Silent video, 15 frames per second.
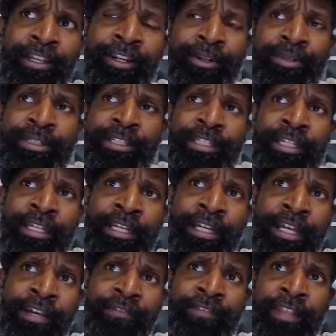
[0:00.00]
See
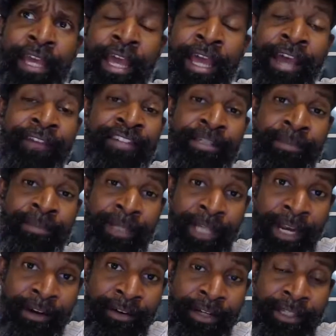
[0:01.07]
if they have
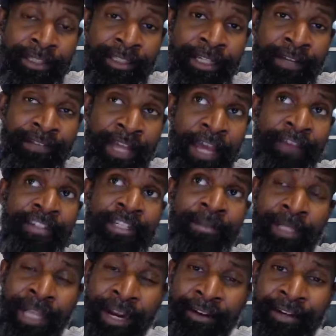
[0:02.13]
similarities. If they have
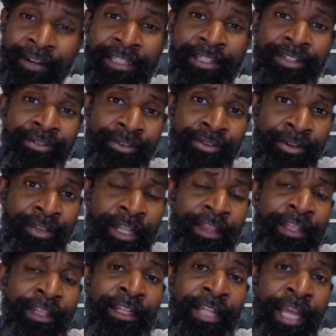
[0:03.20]
similarities, you know
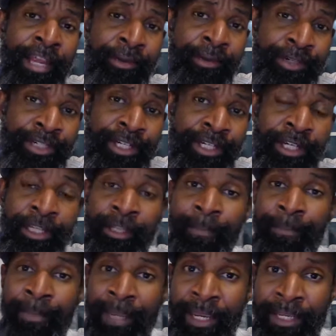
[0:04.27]
that the languaging and the
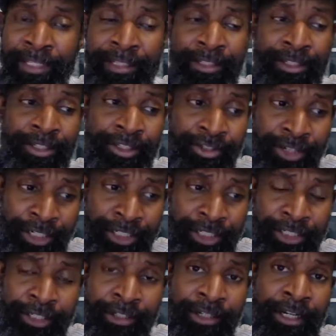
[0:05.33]
pace, the
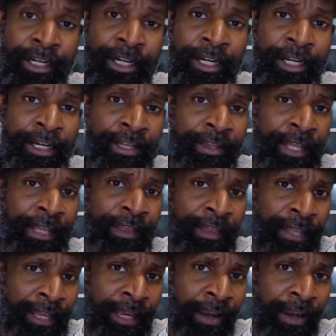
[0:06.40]
structure, that they